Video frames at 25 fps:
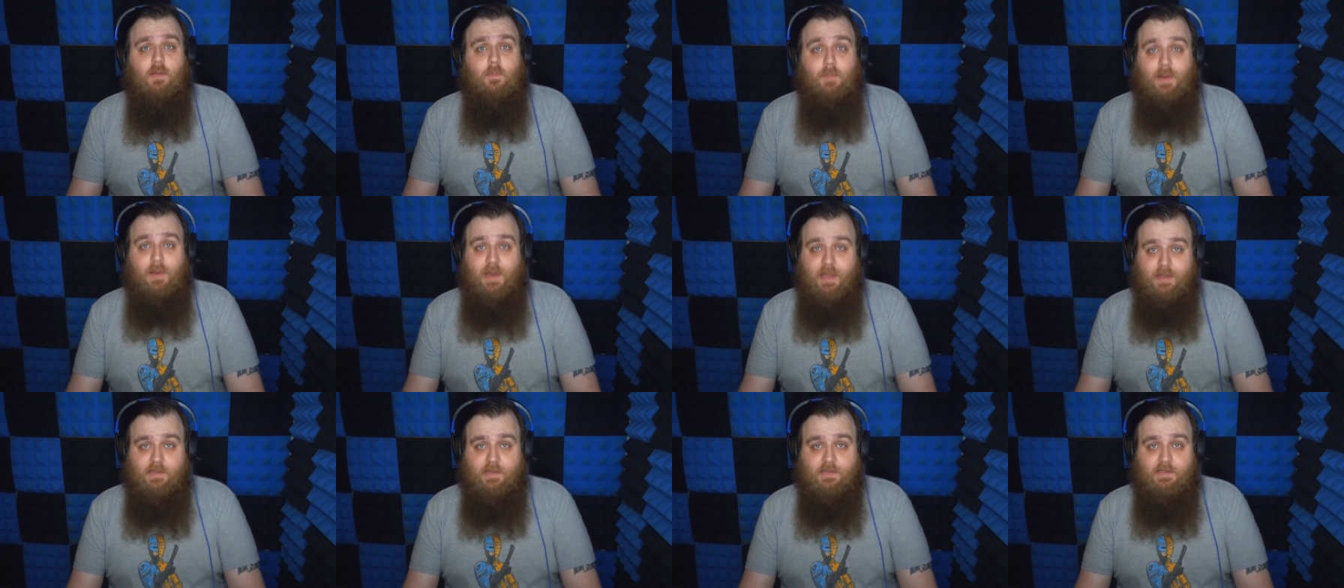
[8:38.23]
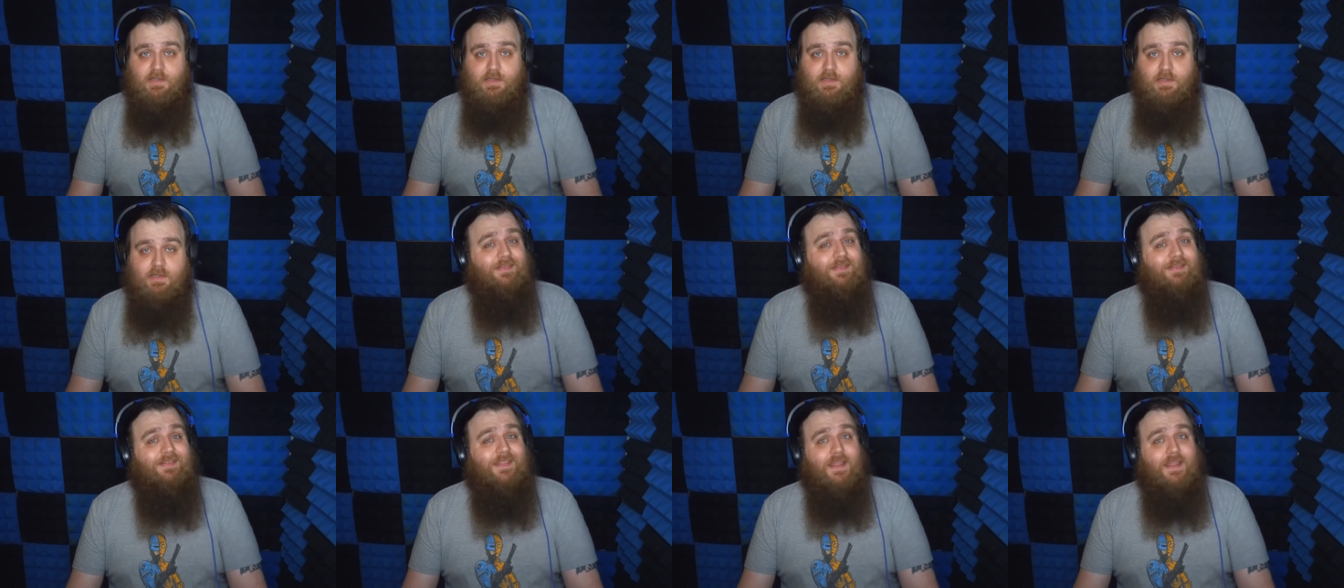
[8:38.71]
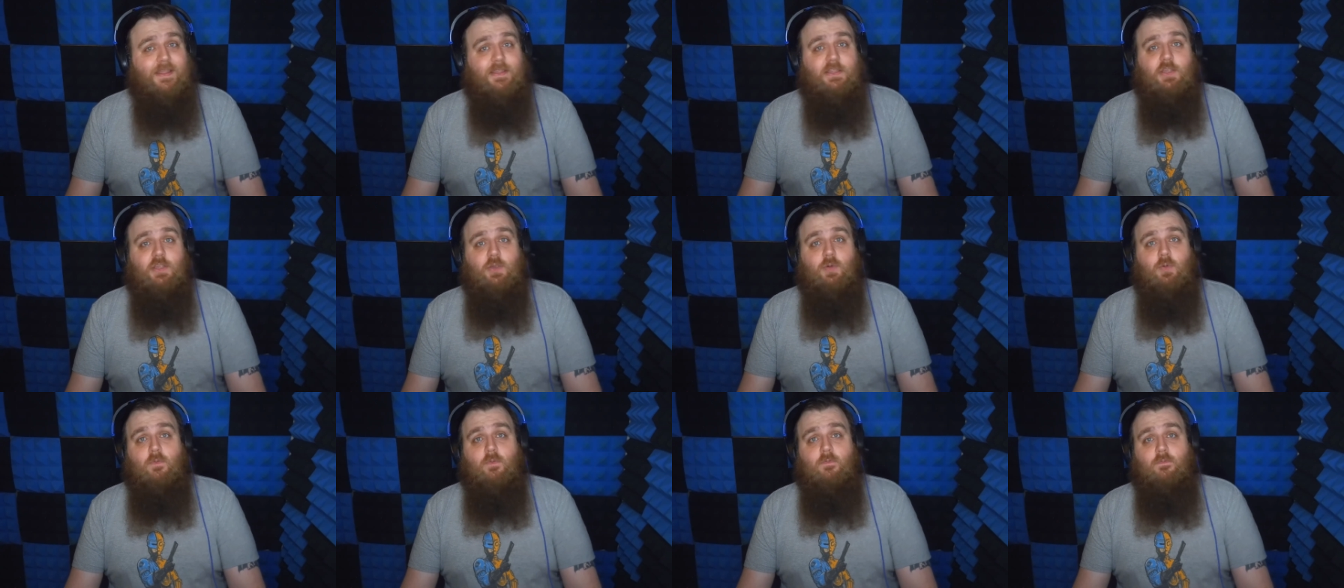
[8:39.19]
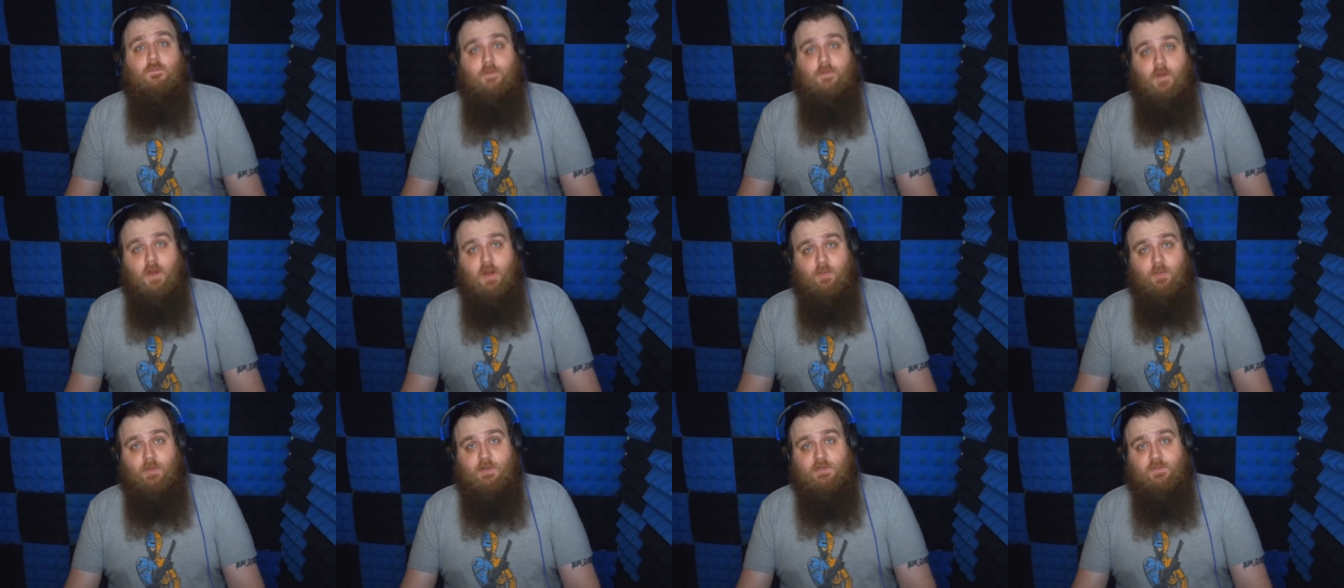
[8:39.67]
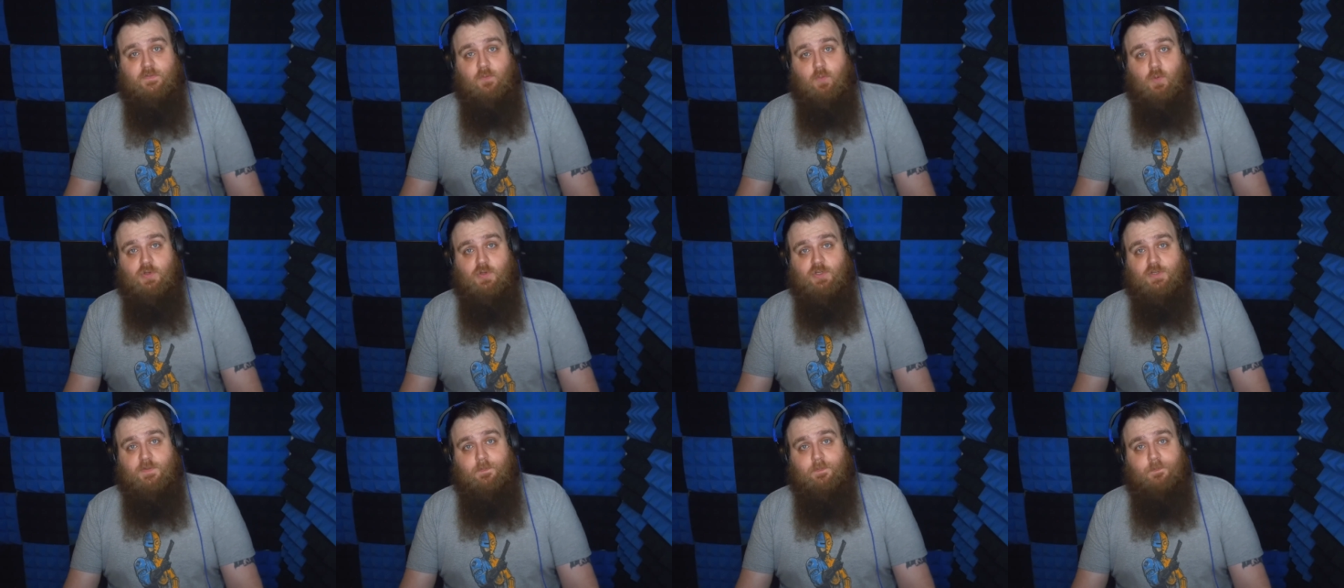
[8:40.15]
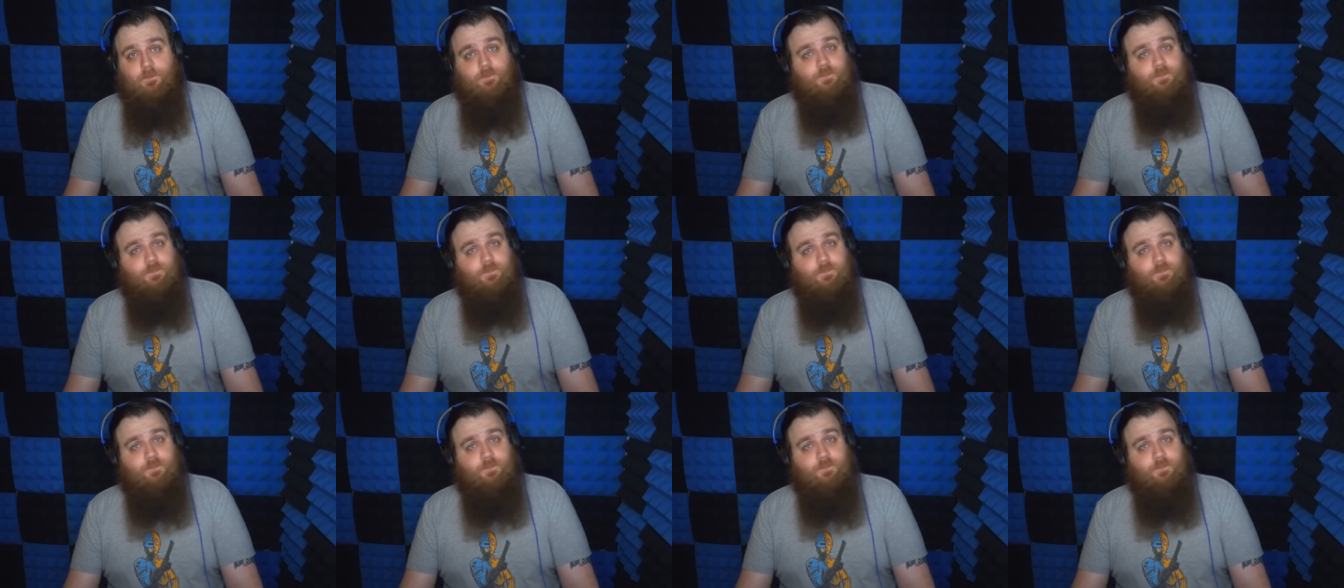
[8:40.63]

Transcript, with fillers: play it. Thank you very much for watching.